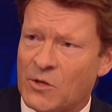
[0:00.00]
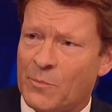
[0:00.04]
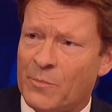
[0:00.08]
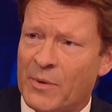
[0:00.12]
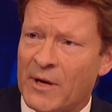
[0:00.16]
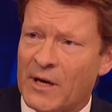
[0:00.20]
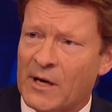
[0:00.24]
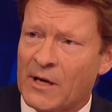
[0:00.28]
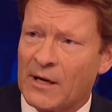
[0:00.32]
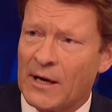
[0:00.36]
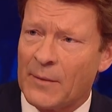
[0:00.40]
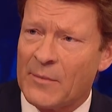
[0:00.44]
a
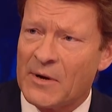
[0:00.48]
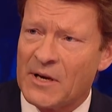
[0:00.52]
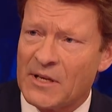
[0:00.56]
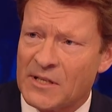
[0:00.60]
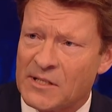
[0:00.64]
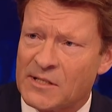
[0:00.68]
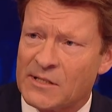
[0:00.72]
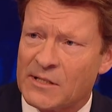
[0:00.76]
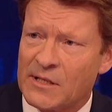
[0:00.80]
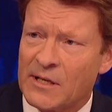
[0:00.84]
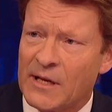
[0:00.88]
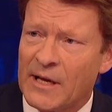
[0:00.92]
pickle. I mean,
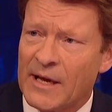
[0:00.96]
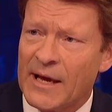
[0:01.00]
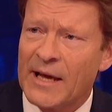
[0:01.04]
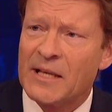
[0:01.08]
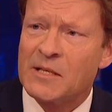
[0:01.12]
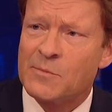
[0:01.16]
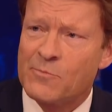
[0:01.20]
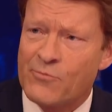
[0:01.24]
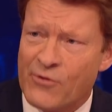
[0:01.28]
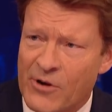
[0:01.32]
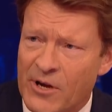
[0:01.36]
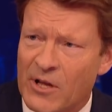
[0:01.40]
it's
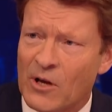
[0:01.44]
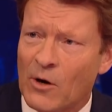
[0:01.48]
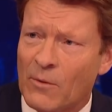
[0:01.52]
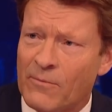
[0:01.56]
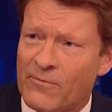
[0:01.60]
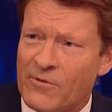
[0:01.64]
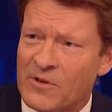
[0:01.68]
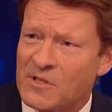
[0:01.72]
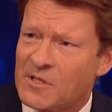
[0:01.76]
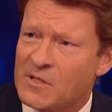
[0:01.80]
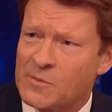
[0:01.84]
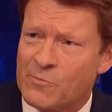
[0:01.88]
pretty
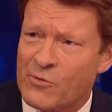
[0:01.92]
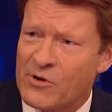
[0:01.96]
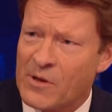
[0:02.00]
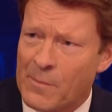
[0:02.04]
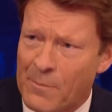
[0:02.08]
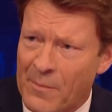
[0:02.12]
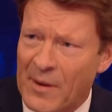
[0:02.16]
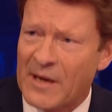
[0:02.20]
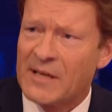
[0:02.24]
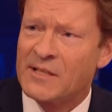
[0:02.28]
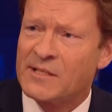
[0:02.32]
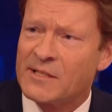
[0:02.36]
obvious. It's pretty
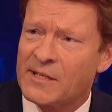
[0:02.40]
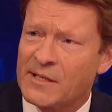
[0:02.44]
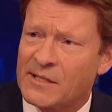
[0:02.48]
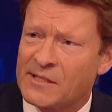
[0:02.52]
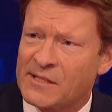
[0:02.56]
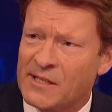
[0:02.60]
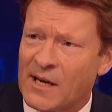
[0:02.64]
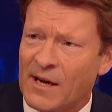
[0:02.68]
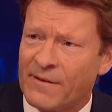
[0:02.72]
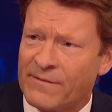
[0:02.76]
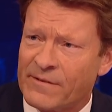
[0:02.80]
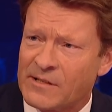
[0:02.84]
basic
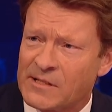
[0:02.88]
stuff,